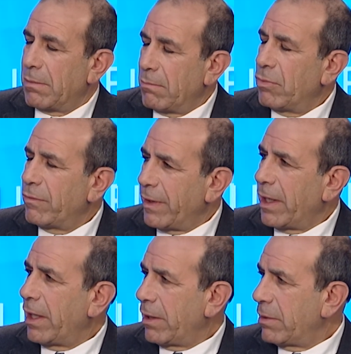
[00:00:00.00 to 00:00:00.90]
move
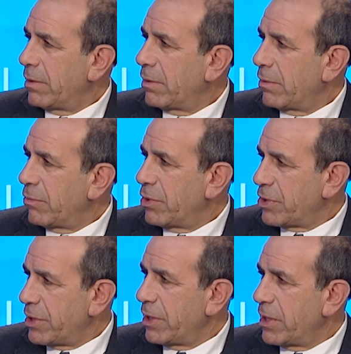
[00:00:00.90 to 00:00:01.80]
ahead
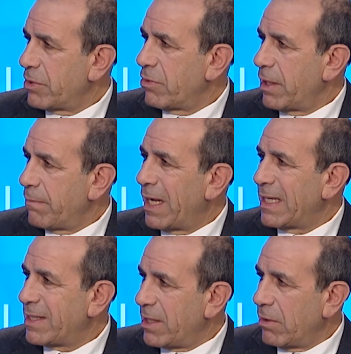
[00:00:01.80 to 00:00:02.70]
with the
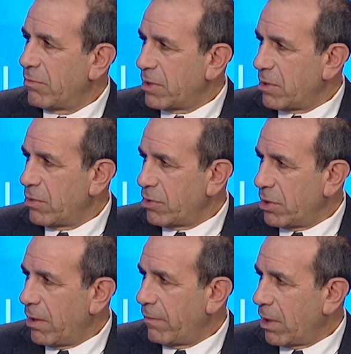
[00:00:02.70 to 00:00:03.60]
Israeli-Palestinian
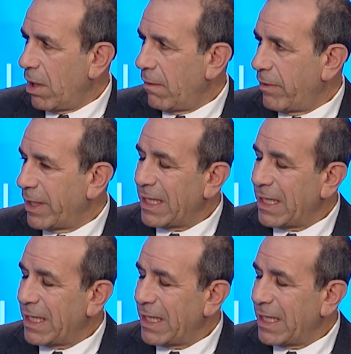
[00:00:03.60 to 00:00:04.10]
resolution of the conflict,